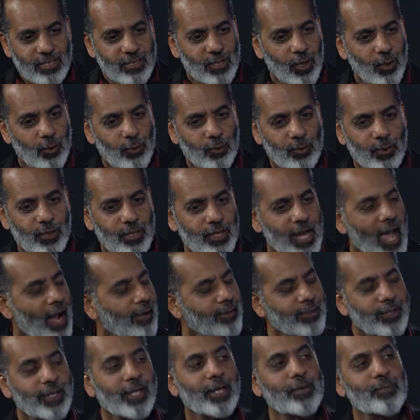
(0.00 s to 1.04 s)
So now
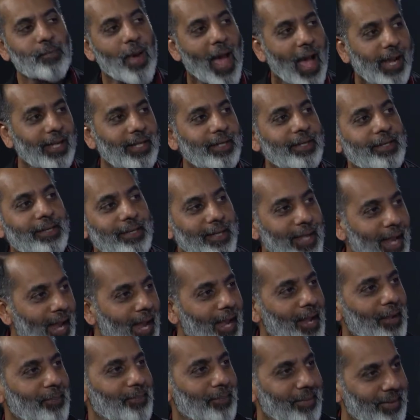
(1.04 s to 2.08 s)
you're getting back into the
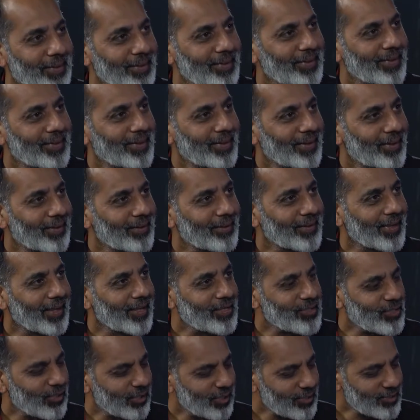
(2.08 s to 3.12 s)
game. Yeah.
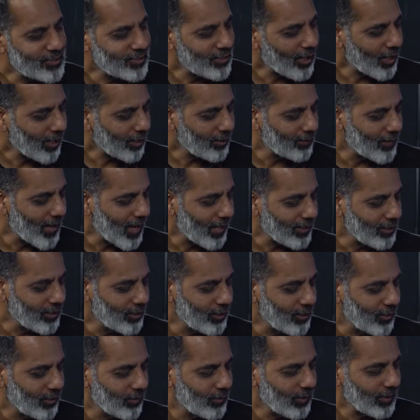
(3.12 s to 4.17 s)
Okay, so let's talk about,
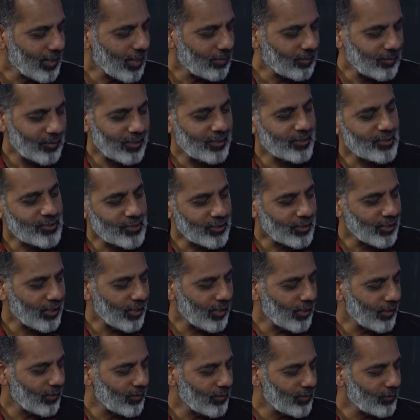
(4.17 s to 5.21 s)
you know, a couple years
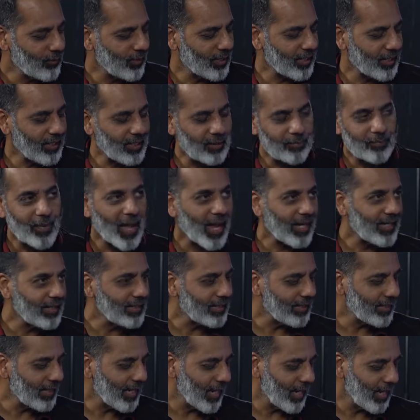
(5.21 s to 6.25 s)
ago, you wanted to get back
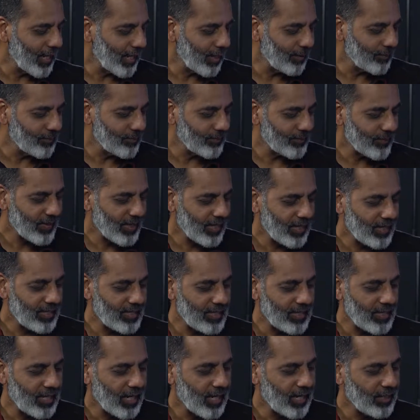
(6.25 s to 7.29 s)
in the game.
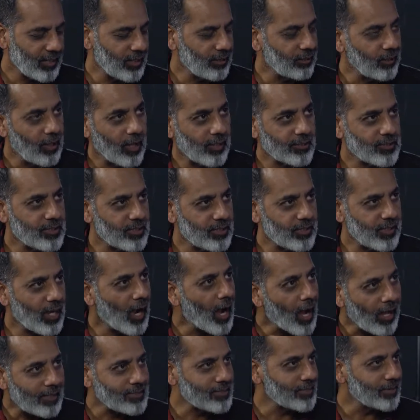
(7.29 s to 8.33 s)
Mm. Uh, you launched
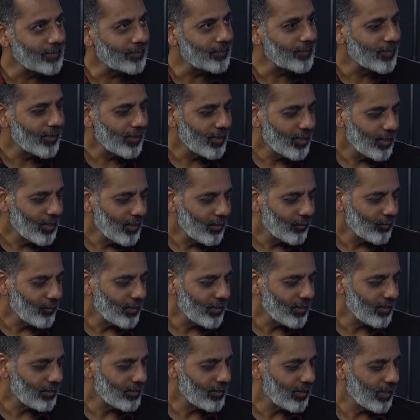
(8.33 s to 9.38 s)
Cosm yep.
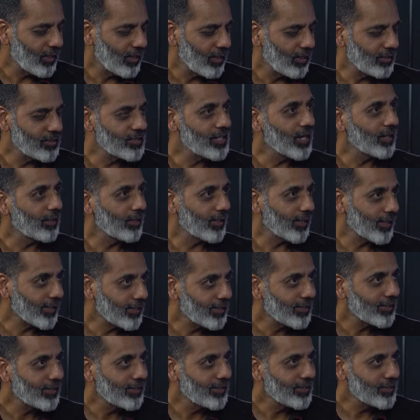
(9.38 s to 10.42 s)
with uh,
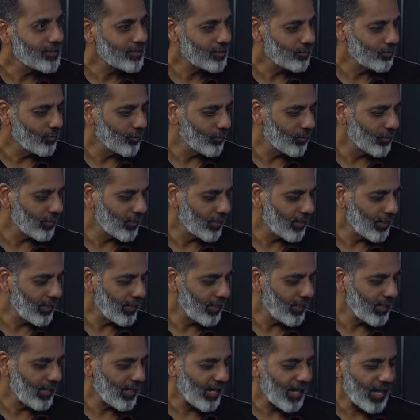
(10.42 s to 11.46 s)
Derek mm -hmm.
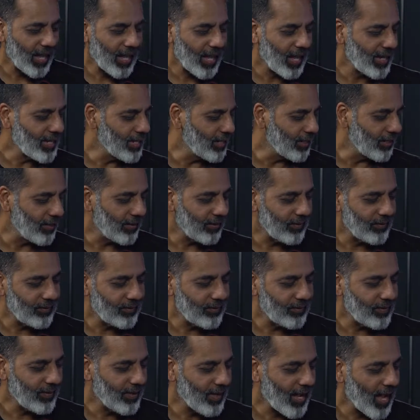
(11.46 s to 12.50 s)
Sabori. Yep. You
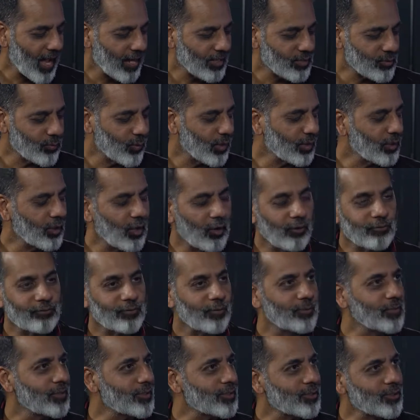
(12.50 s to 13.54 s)
know, how does one go
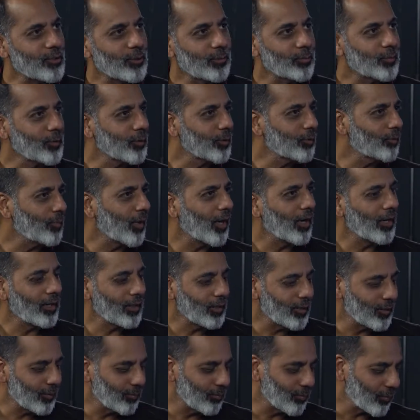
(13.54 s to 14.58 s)
from the mm-hmm. super
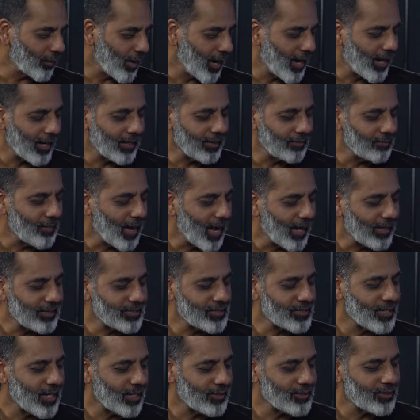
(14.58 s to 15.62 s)
punk brand
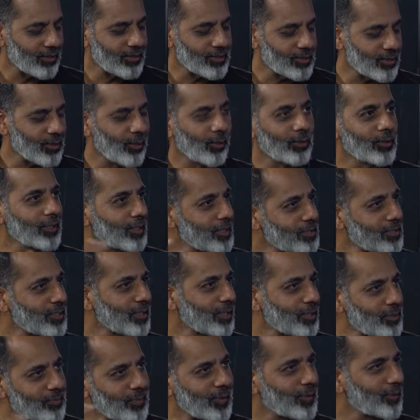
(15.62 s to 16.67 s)
mindset to this
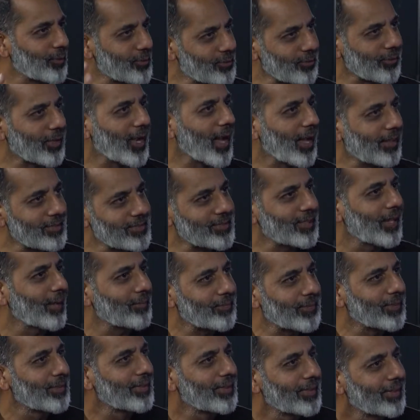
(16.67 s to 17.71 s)
holistic spiritual
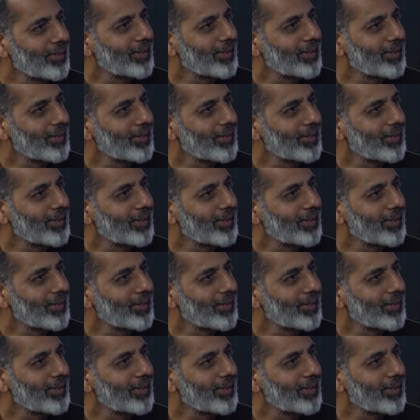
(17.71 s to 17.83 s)
concept?